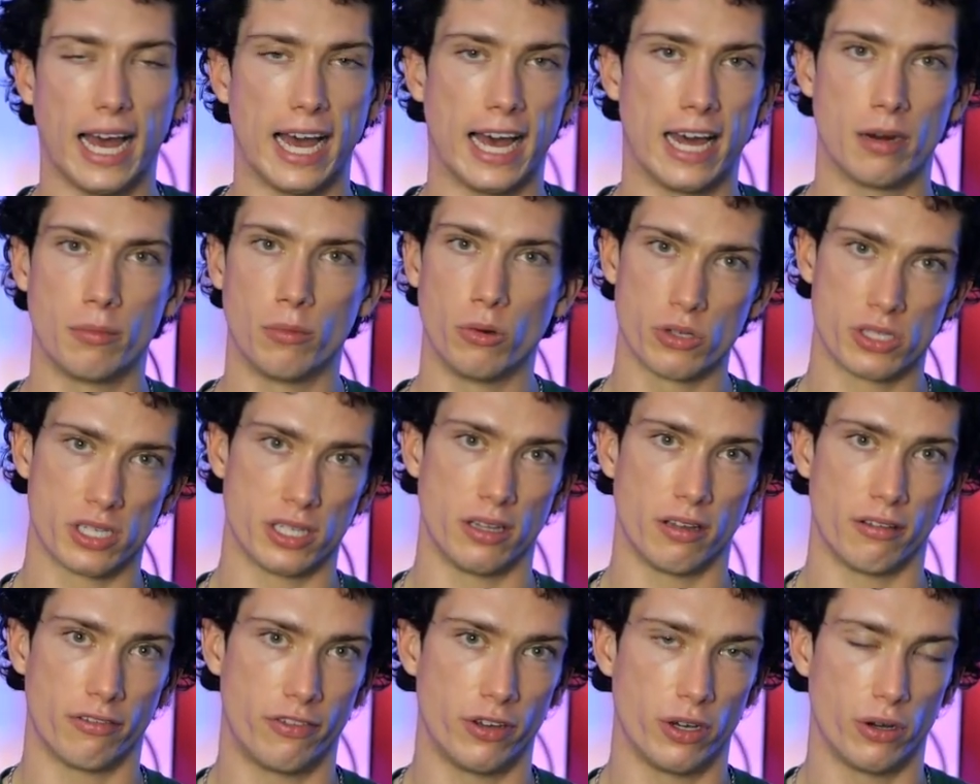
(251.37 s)
Animals in
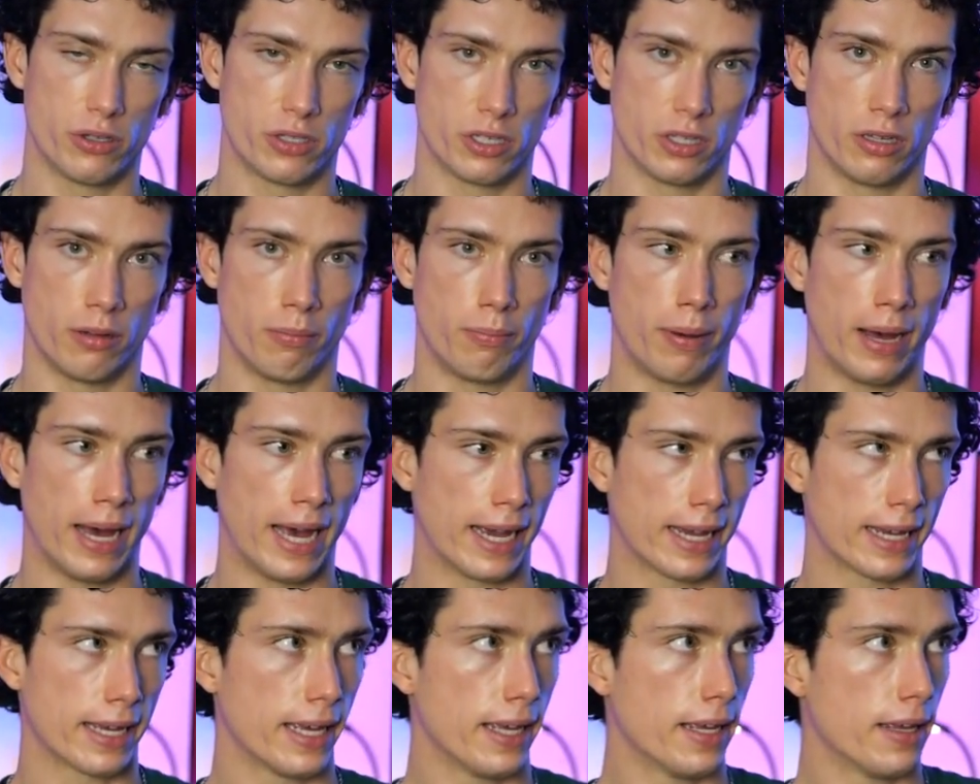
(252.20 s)
the fields on the
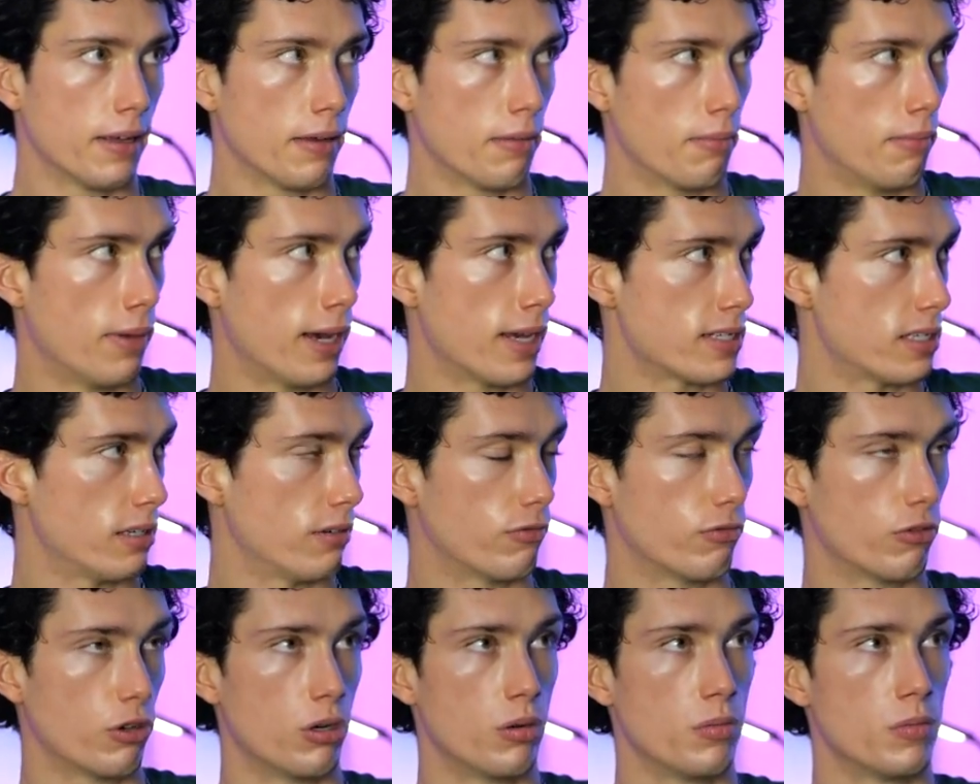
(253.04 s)
back,
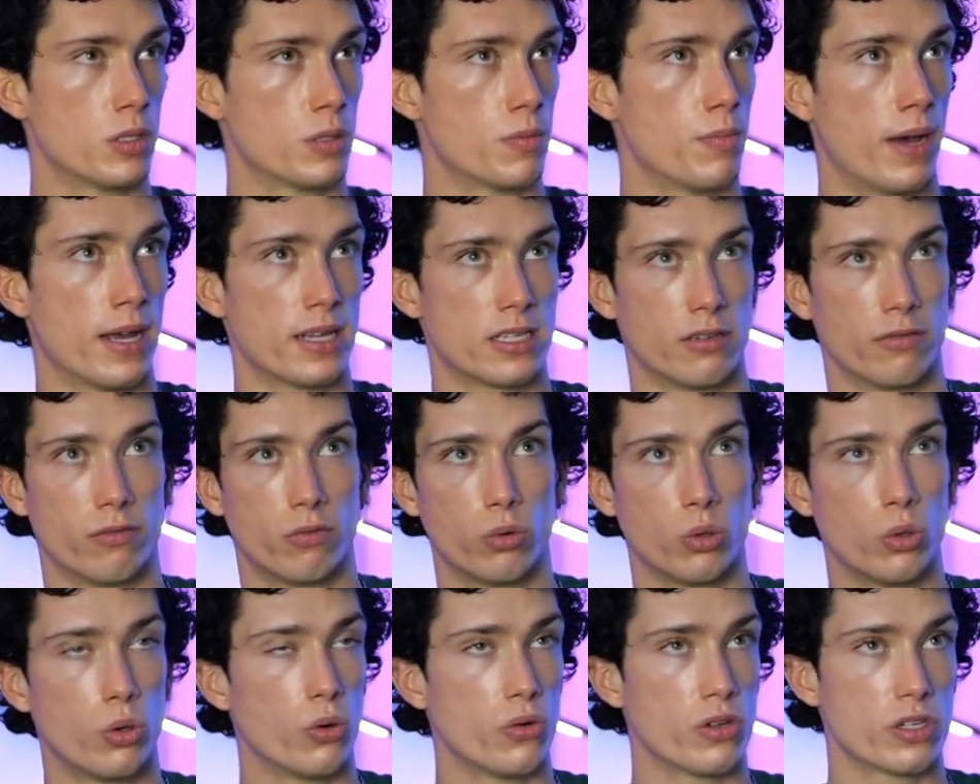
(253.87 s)
massive rooms, massive
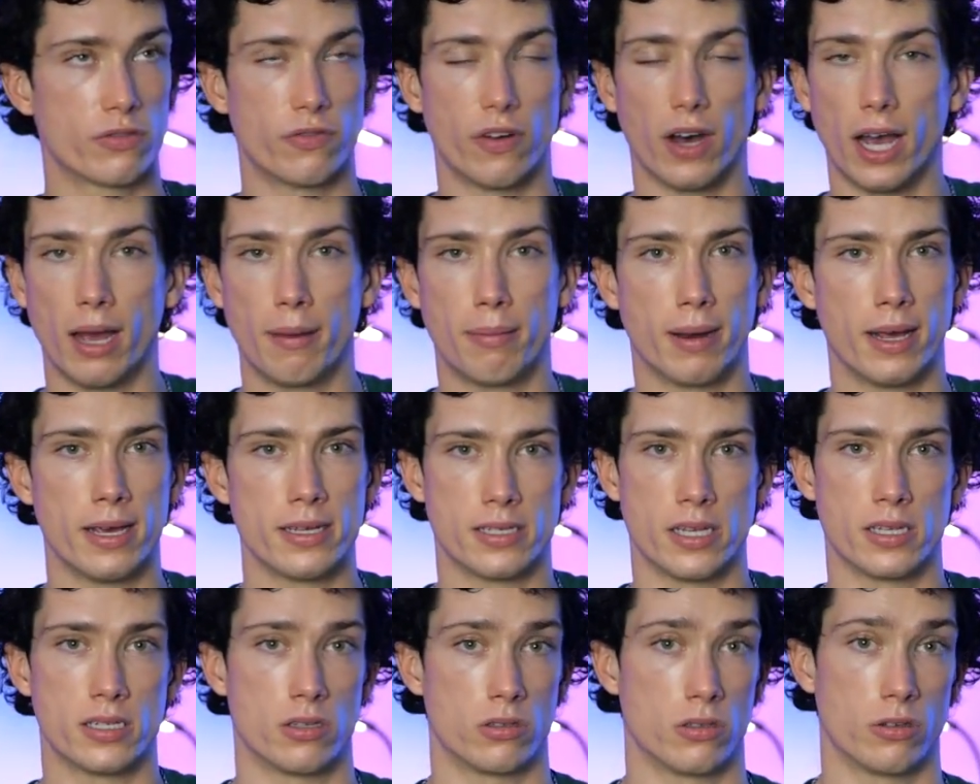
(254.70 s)
walls,
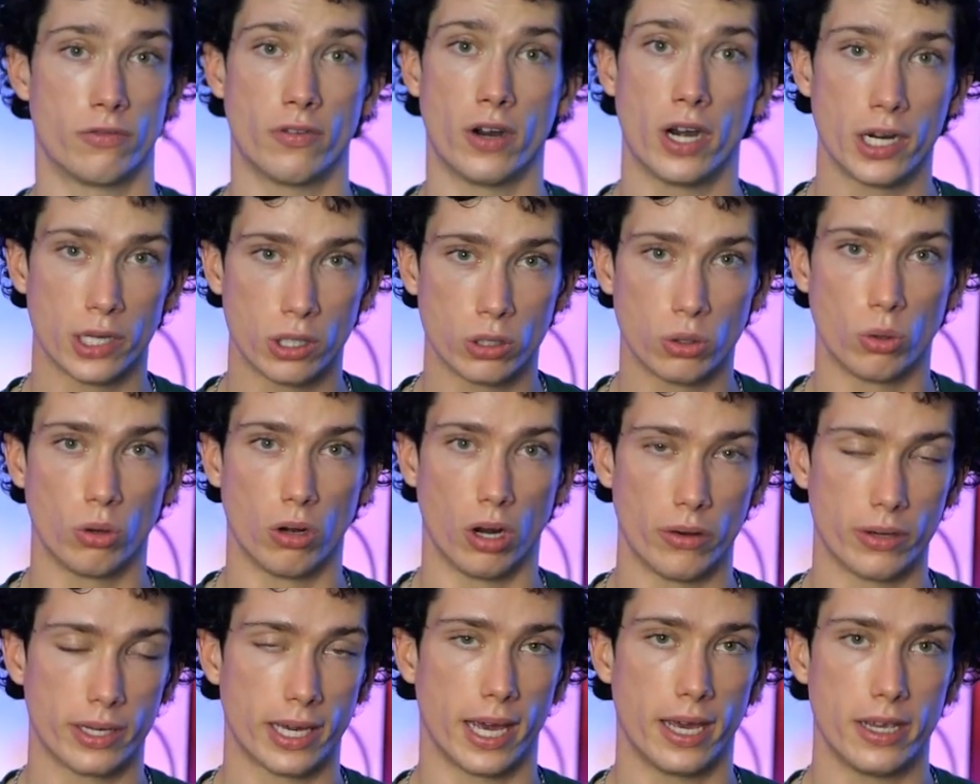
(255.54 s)
fireplaces. It was a very cool
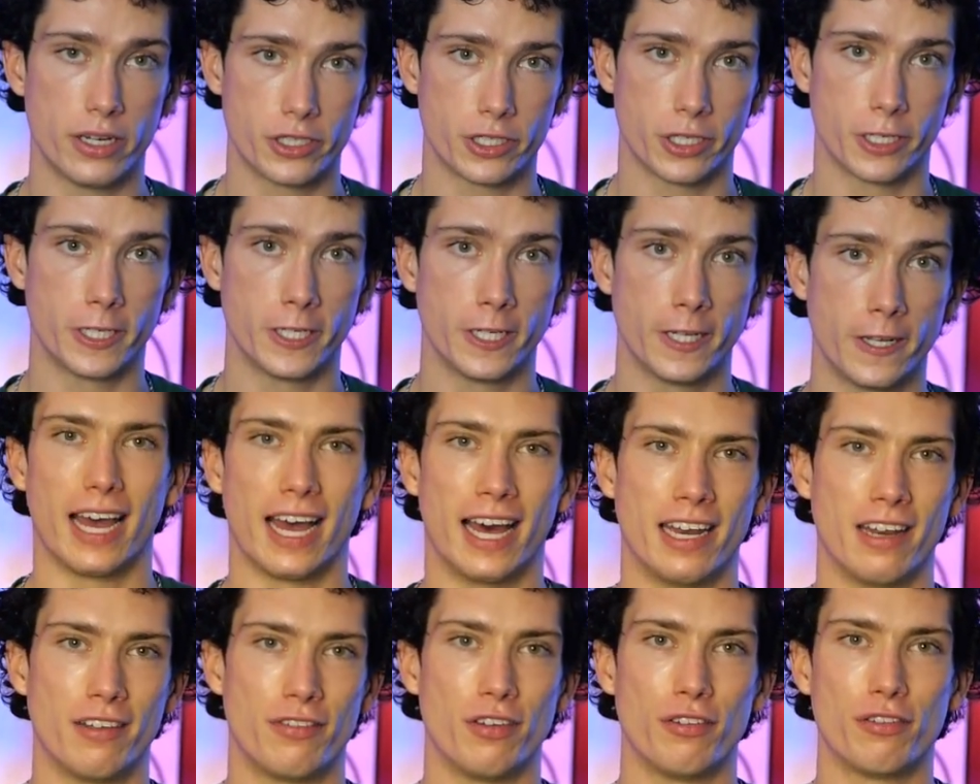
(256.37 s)
location.
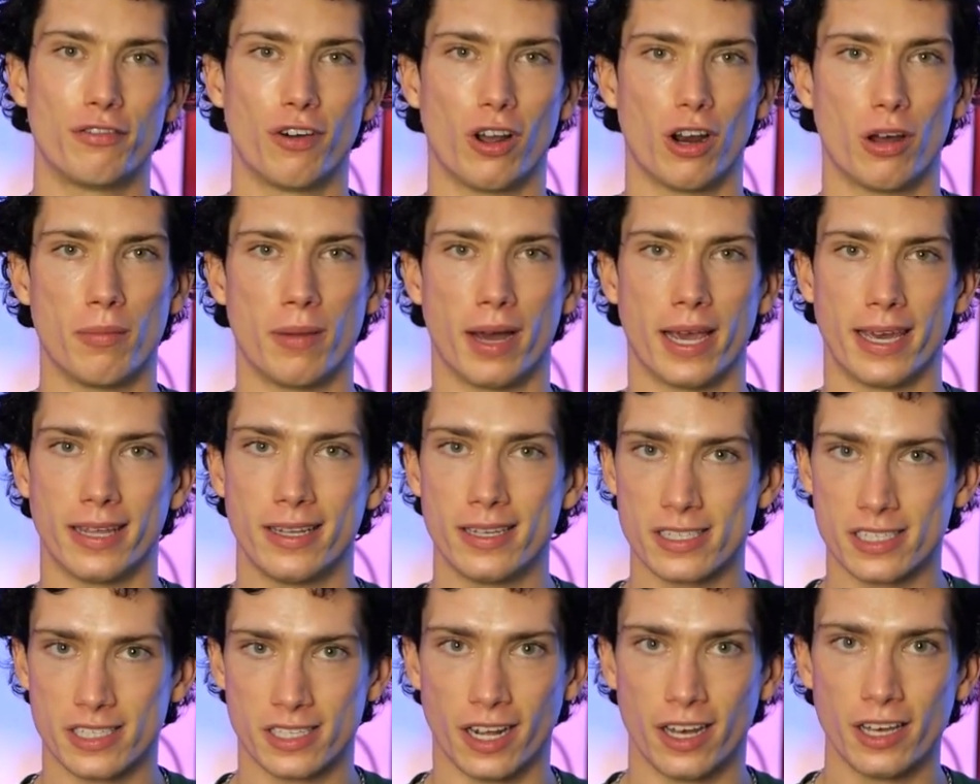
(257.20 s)
And if you follow my
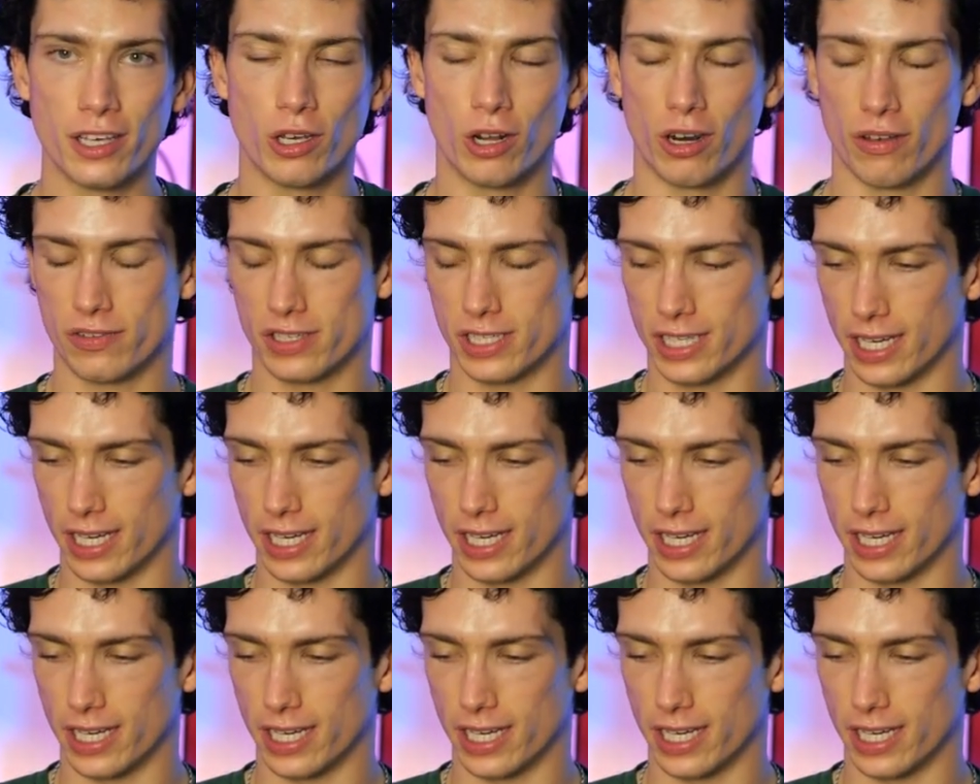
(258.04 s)
Insta, you'll have